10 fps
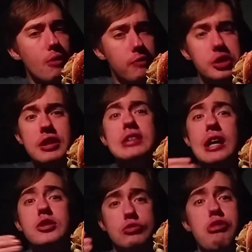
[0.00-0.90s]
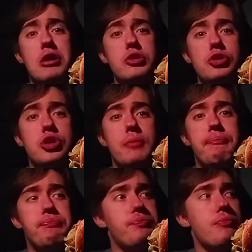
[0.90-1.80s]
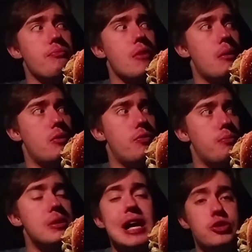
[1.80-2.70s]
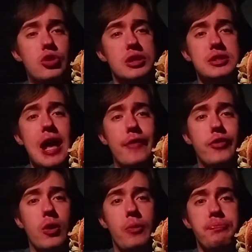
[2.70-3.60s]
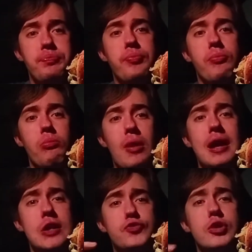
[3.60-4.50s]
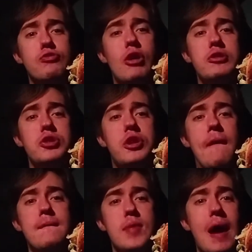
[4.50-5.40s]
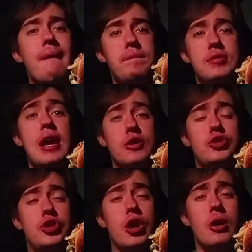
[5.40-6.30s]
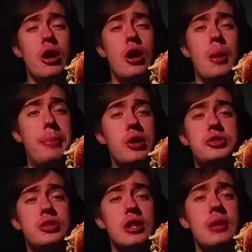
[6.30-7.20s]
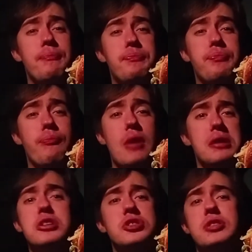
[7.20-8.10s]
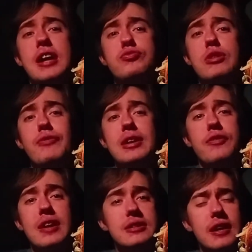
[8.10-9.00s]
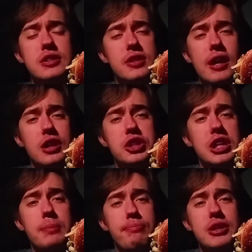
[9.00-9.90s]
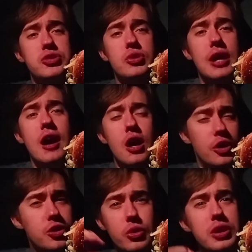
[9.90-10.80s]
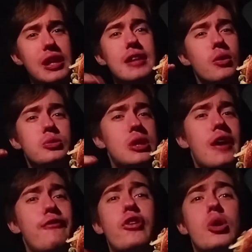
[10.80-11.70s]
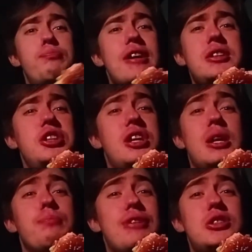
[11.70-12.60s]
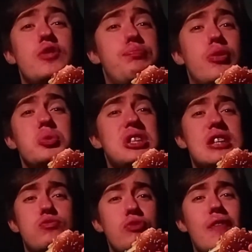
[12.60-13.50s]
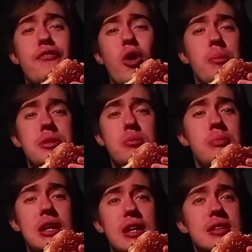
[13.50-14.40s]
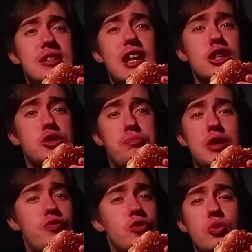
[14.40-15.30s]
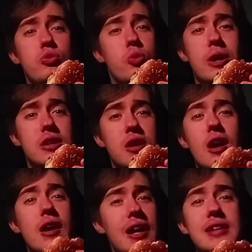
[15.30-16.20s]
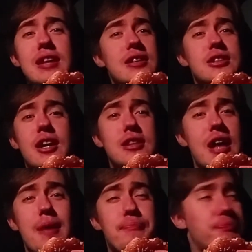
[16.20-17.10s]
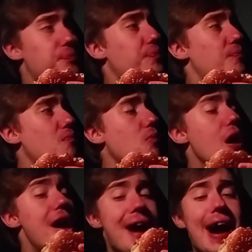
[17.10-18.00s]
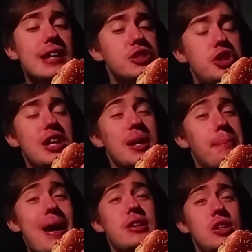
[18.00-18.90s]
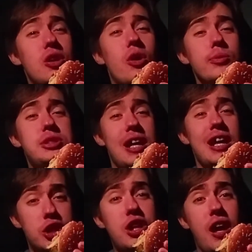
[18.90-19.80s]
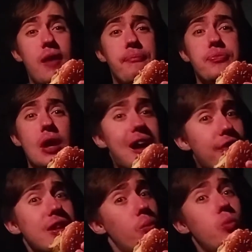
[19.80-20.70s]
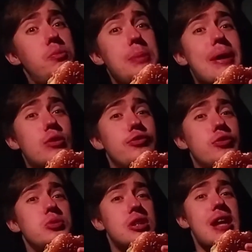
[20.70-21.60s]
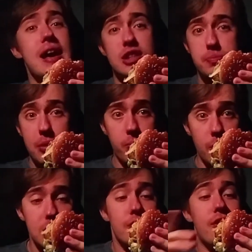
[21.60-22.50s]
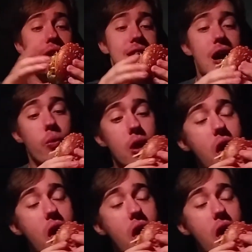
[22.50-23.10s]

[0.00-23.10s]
The chicken has crunch, but that's all it's there for. It's for crunch and texture. Personally, it doesn't taste really of anything. It tastes like a chicken breast you get. You know, you can get those like 4 breaded chicken breasts of processed reformed meat in Sainsbury's for £2. It tastes like that. As a chicken patty goes, it's shit. I think it would be better with 2 selects, but we're going to find out.